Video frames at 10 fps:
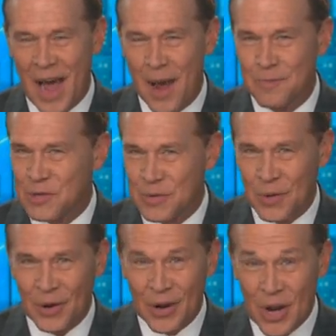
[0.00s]
I'm
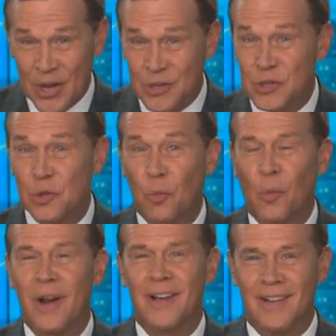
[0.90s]
sure, is
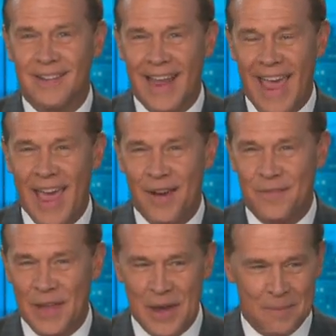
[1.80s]
thrilled to have
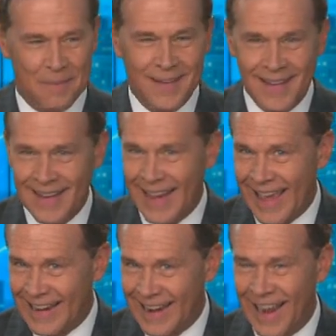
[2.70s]
him
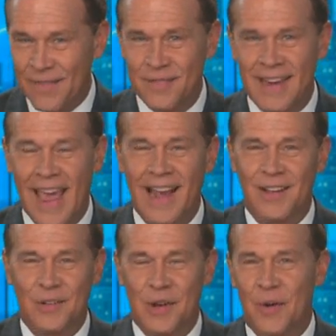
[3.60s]
at left
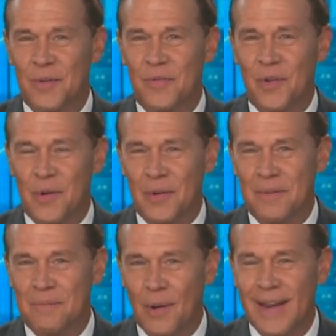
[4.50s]
tackle going forward.
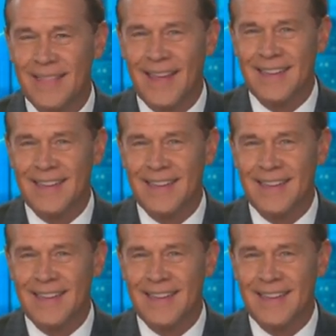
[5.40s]
Brad, thanks.